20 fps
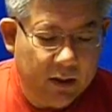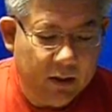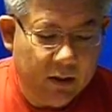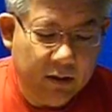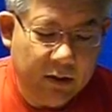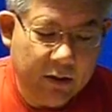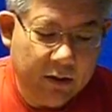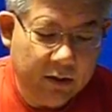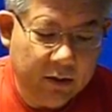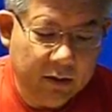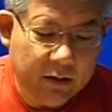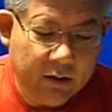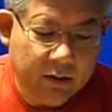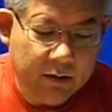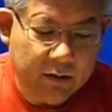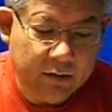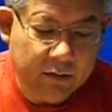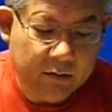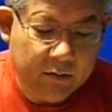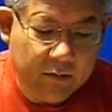
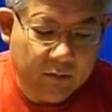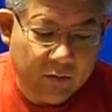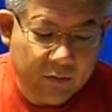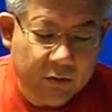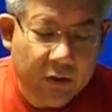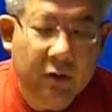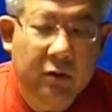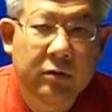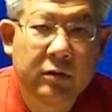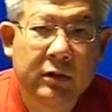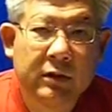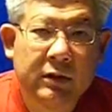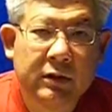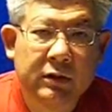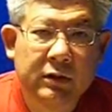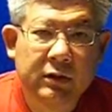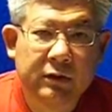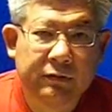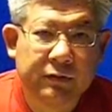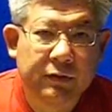And although it
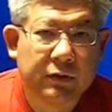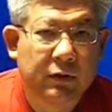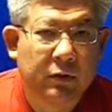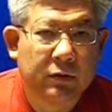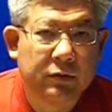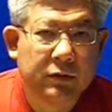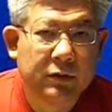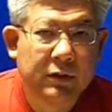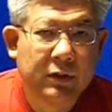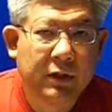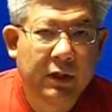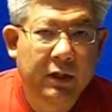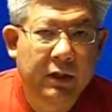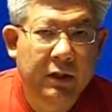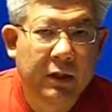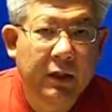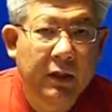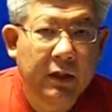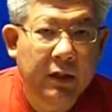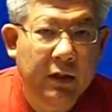is difficult to get
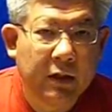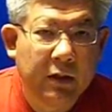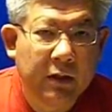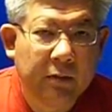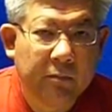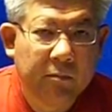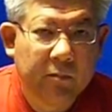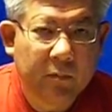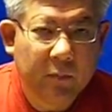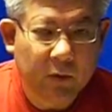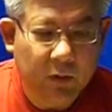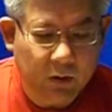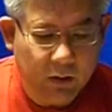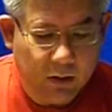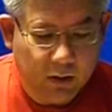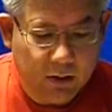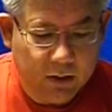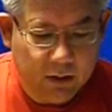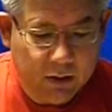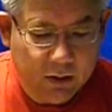an E,
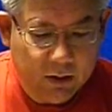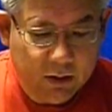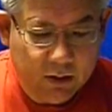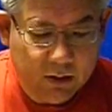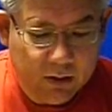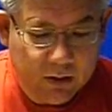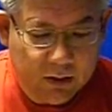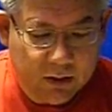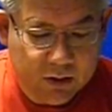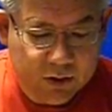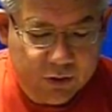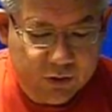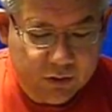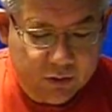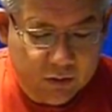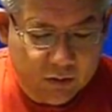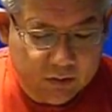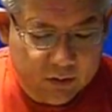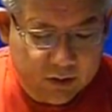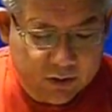and E, as you
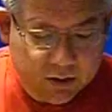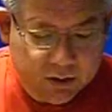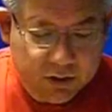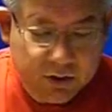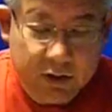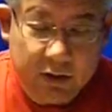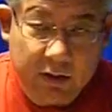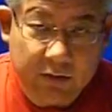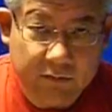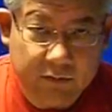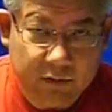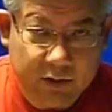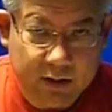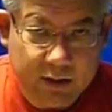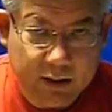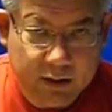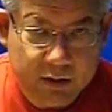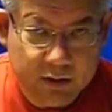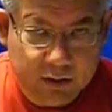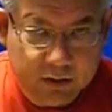know, doesn't stand for
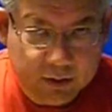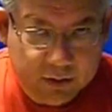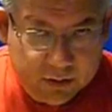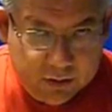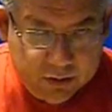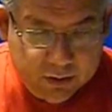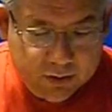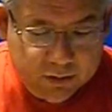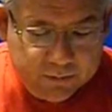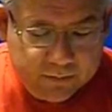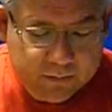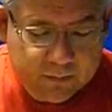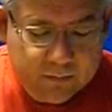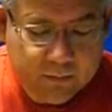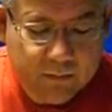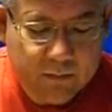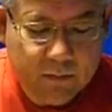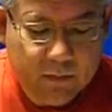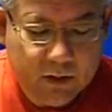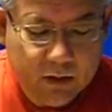excellence,
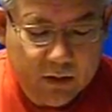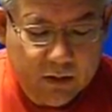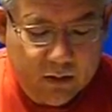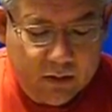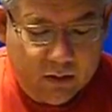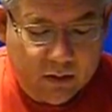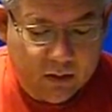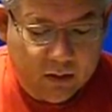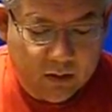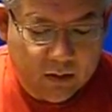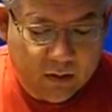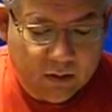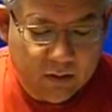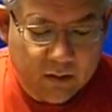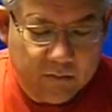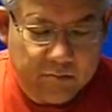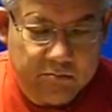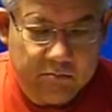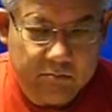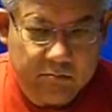
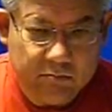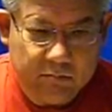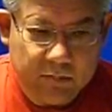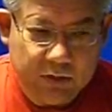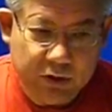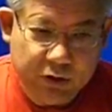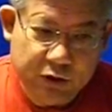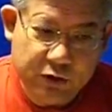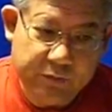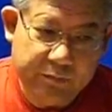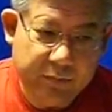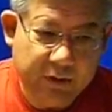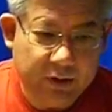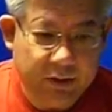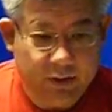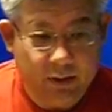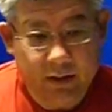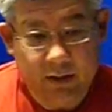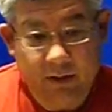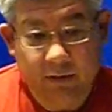it should be
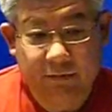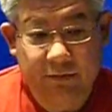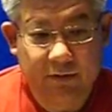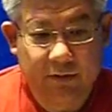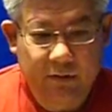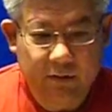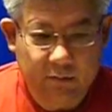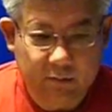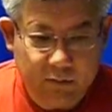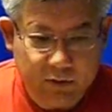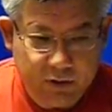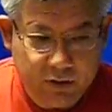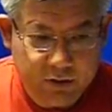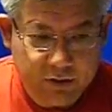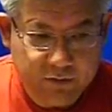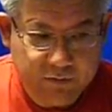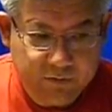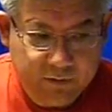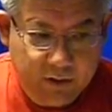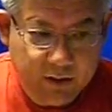an F, which
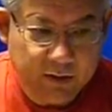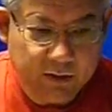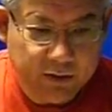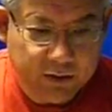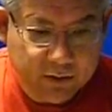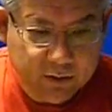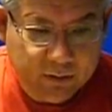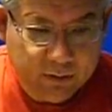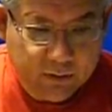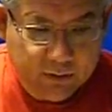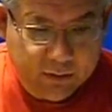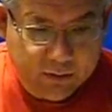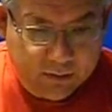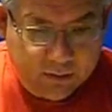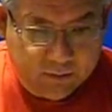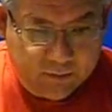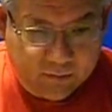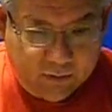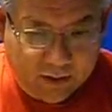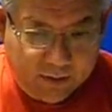is failure,
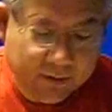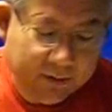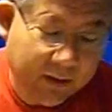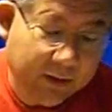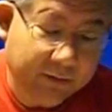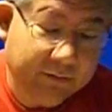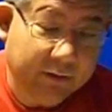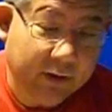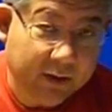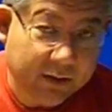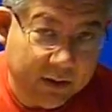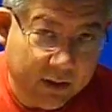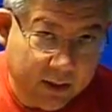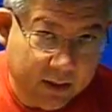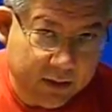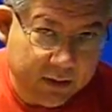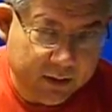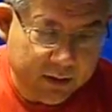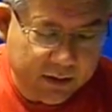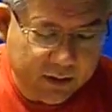rather than
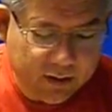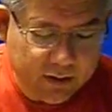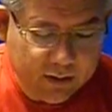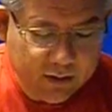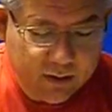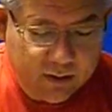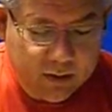fantastic,